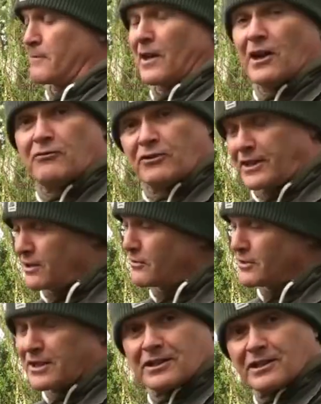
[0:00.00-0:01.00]
Hopefully coal
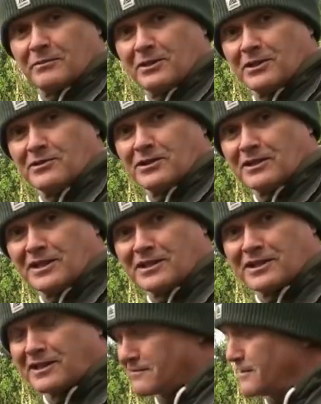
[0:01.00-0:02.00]
tits are going to be using
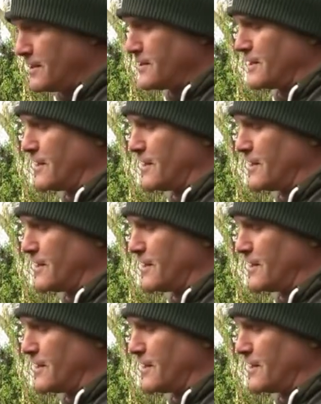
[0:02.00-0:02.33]
these